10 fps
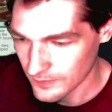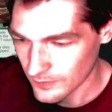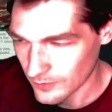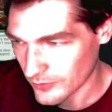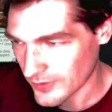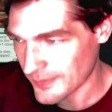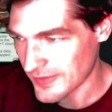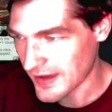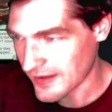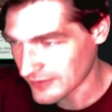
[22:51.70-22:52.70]
grab the
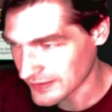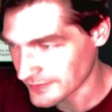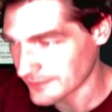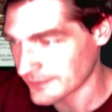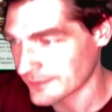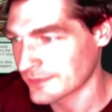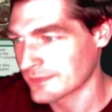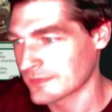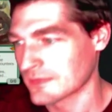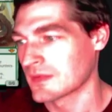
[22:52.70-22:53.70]
halfling.
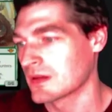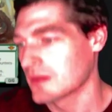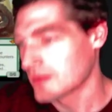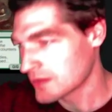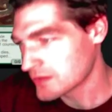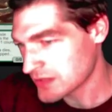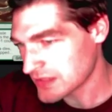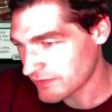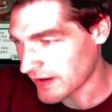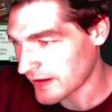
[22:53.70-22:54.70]
She's
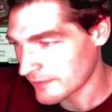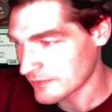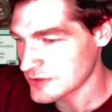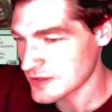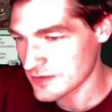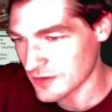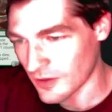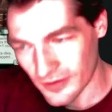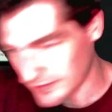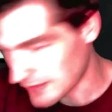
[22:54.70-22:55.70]
fine. She's going to
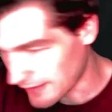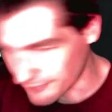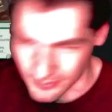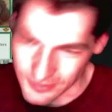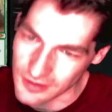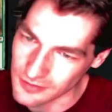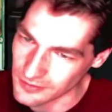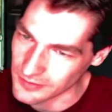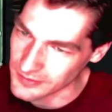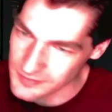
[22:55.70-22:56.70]
tap for a
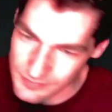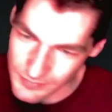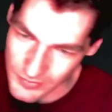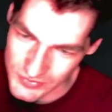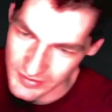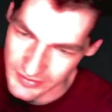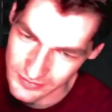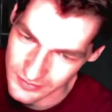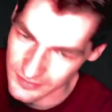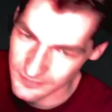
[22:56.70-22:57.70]
colorless, most likely.